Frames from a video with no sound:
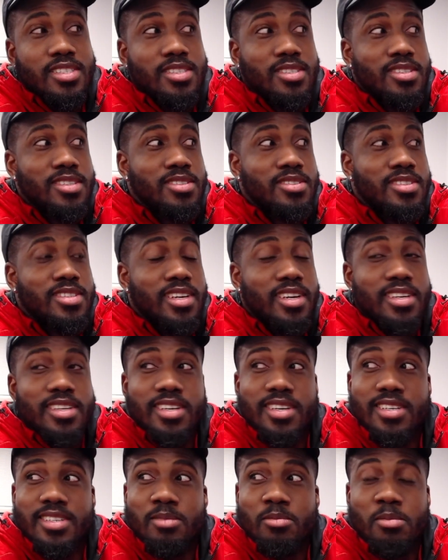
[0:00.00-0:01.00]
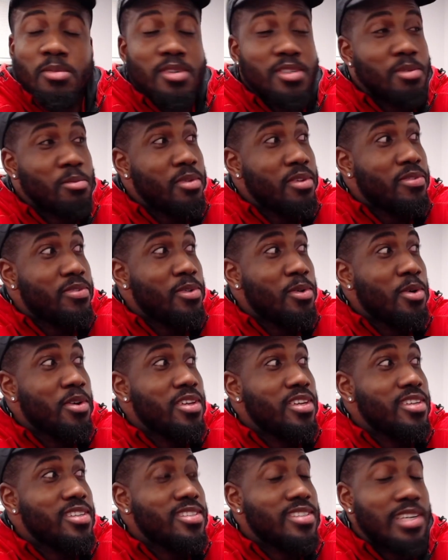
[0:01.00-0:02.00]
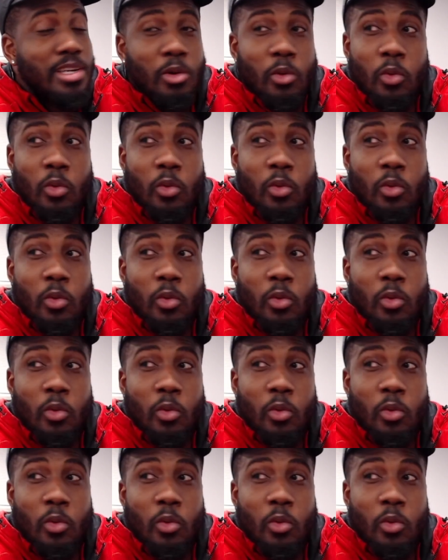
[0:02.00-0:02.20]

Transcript: like, yo, in 10 years I'm about to be 40. Like,